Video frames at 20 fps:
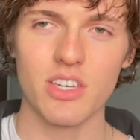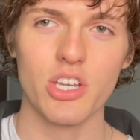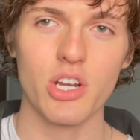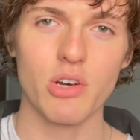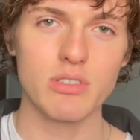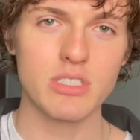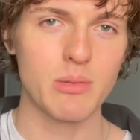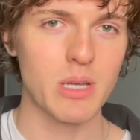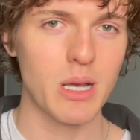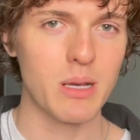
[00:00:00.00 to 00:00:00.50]
you
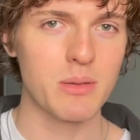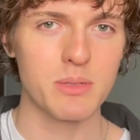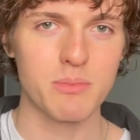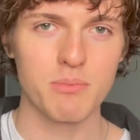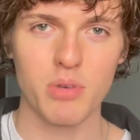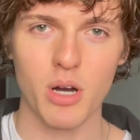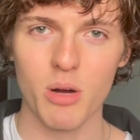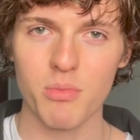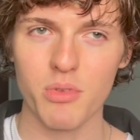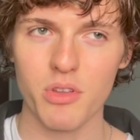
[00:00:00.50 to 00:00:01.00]
know, sometimes in
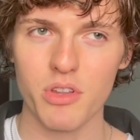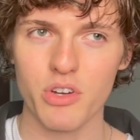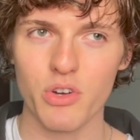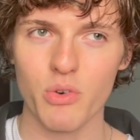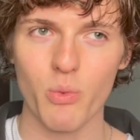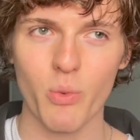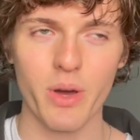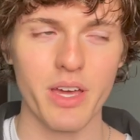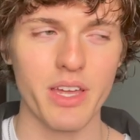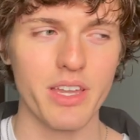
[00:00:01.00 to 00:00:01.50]

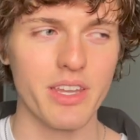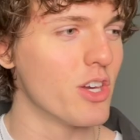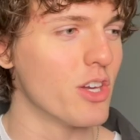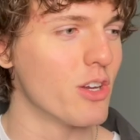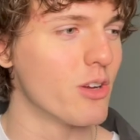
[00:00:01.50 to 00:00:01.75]
public when